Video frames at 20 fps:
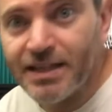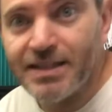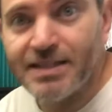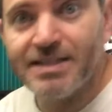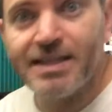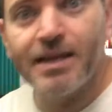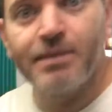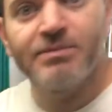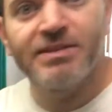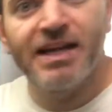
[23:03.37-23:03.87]
the
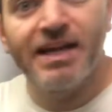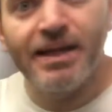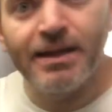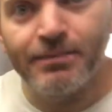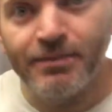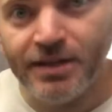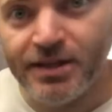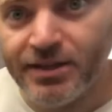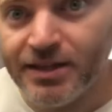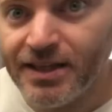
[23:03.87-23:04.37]
same time.
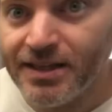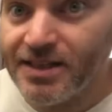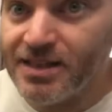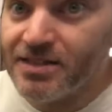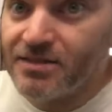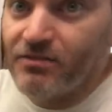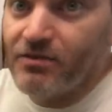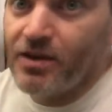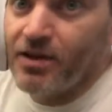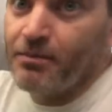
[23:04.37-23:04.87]
And you get
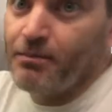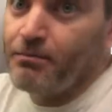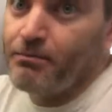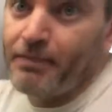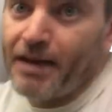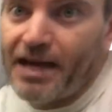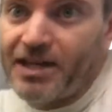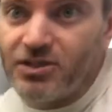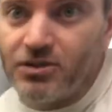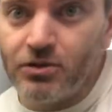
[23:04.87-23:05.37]
this very
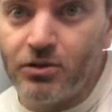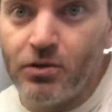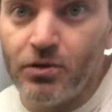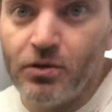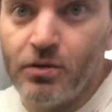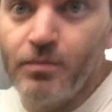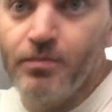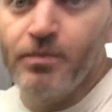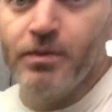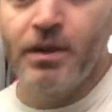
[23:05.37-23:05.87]

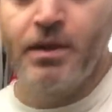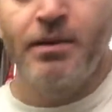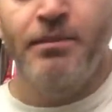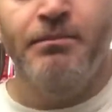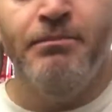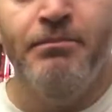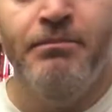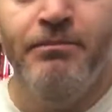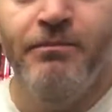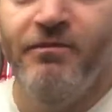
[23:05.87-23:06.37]
magical
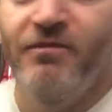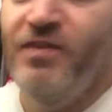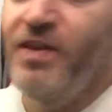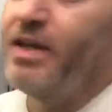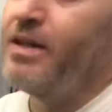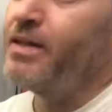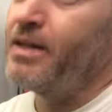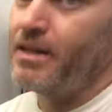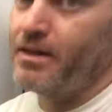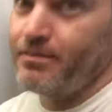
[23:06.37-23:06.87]

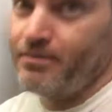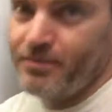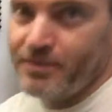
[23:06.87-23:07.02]
feeling.